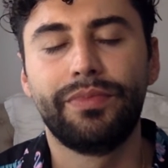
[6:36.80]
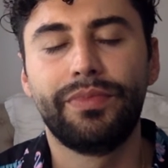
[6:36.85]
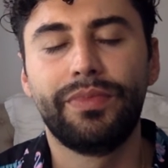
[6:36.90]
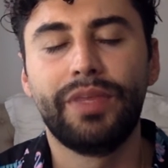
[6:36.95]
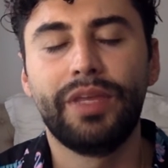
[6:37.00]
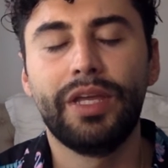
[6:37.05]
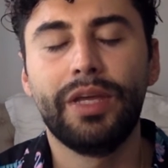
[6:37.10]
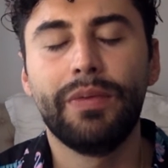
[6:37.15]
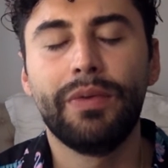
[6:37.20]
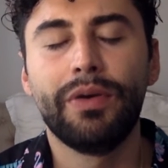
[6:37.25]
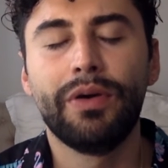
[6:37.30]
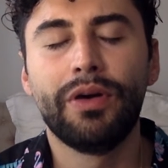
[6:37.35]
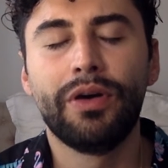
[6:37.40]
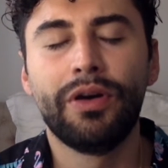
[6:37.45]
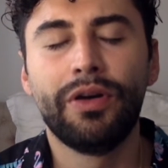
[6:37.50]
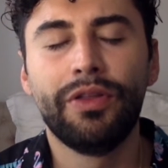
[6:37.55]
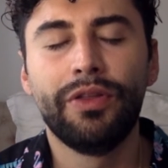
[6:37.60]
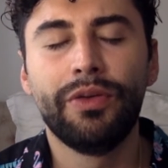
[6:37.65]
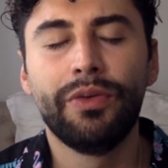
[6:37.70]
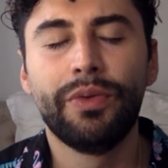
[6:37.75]
Think about
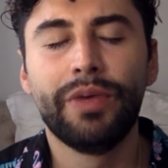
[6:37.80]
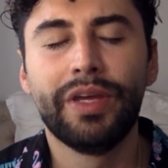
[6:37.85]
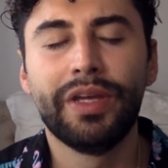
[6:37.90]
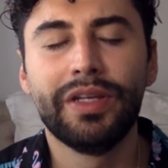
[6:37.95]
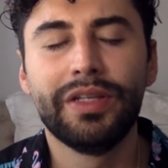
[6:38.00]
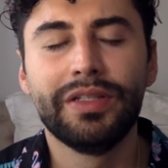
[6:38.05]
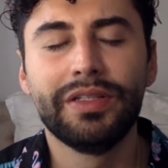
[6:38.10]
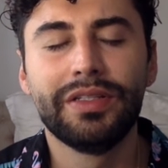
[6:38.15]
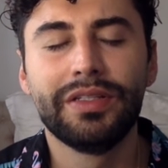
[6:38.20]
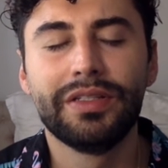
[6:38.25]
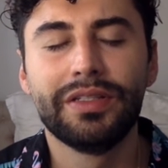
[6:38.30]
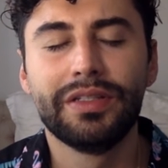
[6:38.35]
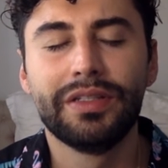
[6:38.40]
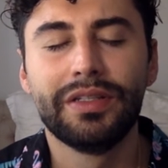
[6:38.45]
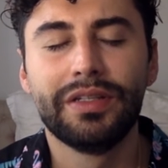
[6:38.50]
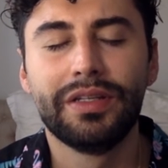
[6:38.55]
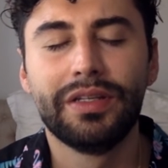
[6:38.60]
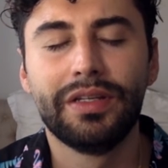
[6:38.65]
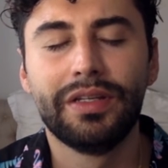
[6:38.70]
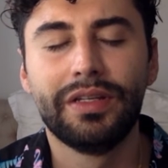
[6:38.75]
all the ways
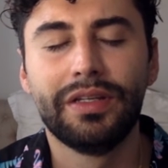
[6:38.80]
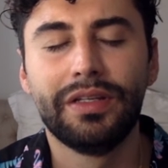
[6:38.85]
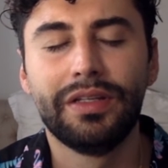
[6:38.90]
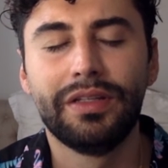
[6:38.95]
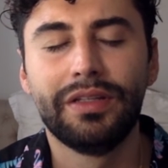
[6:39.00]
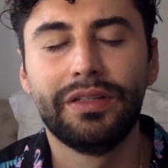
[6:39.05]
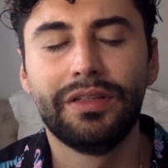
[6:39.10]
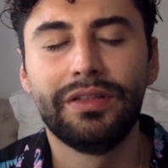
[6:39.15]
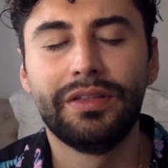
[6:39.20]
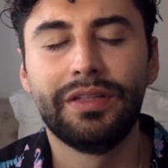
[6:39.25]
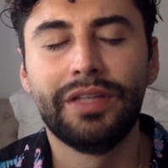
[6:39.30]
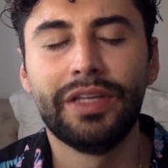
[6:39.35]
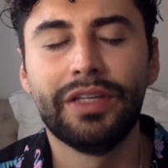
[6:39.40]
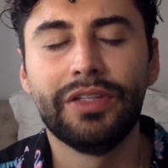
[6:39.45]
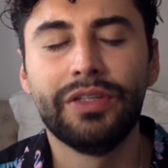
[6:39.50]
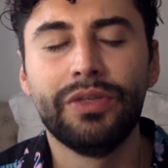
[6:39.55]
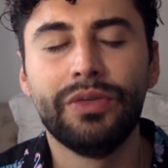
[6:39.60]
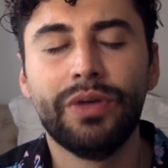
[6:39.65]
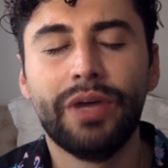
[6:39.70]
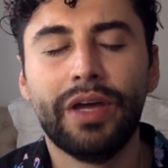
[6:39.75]
that
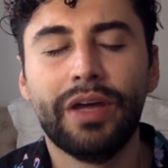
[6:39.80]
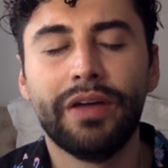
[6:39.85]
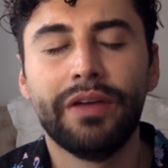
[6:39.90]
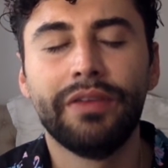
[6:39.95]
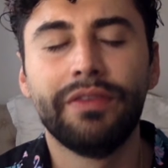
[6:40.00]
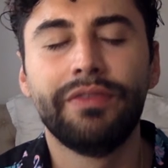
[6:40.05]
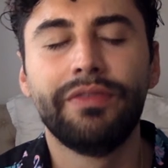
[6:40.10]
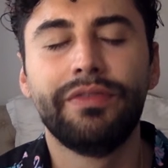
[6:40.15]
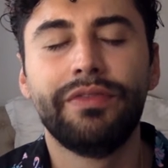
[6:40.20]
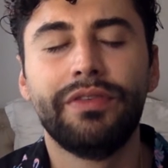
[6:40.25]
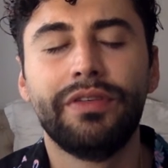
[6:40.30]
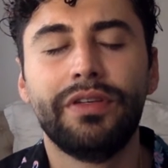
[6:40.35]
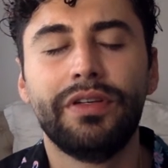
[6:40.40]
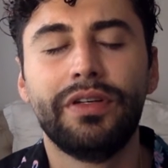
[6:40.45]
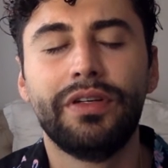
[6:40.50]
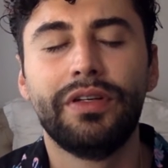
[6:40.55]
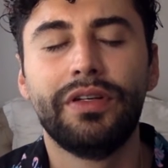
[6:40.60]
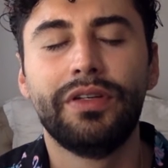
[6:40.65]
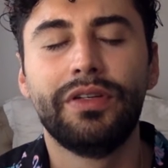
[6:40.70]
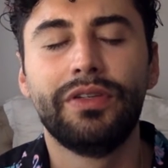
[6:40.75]
you have
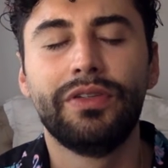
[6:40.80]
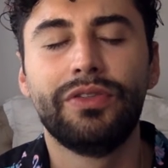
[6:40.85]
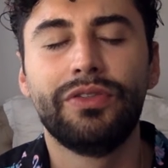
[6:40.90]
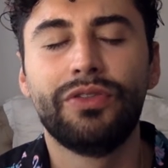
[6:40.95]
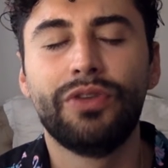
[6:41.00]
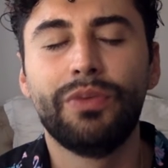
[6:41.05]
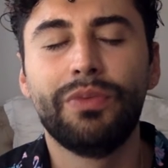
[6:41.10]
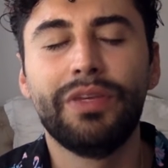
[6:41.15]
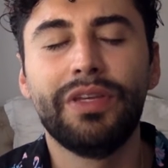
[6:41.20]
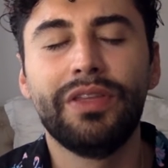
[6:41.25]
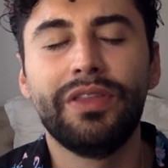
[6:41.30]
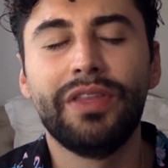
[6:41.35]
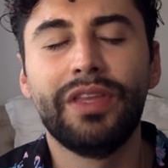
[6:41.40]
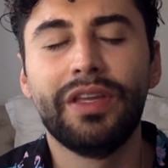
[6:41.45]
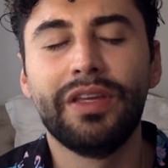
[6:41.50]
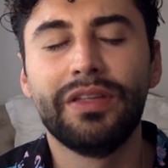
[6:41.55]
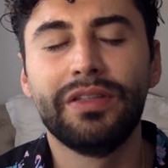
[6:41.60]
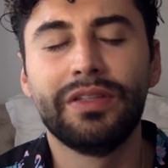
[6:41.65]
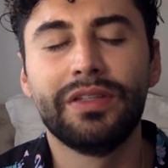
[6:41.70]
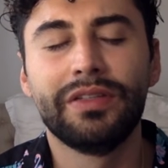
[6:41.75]
so many
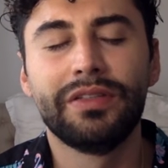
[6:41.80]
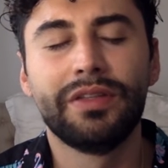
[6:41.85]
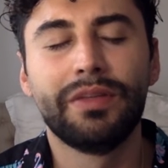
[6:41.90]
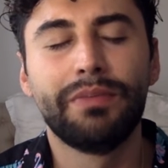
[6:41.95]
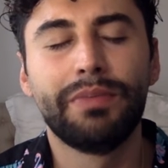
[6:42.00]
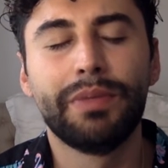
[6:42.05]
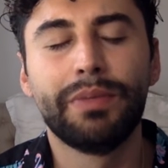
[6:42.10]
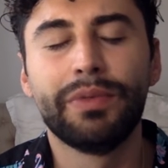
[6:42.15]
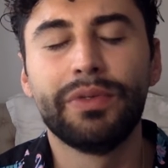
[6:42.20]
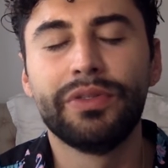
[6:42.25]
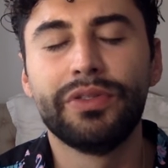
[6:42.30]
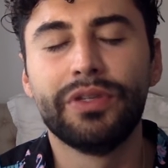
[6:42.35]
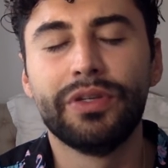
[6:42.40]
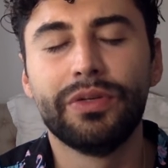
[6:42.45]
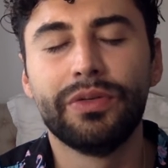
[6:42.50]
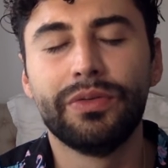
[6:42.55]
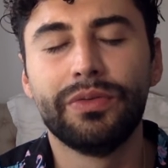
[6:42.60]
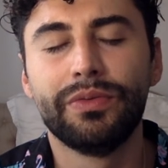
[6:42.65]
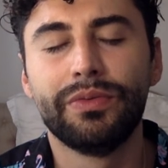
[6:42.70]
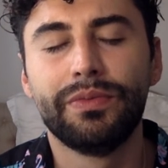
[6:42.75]
things that some people don't,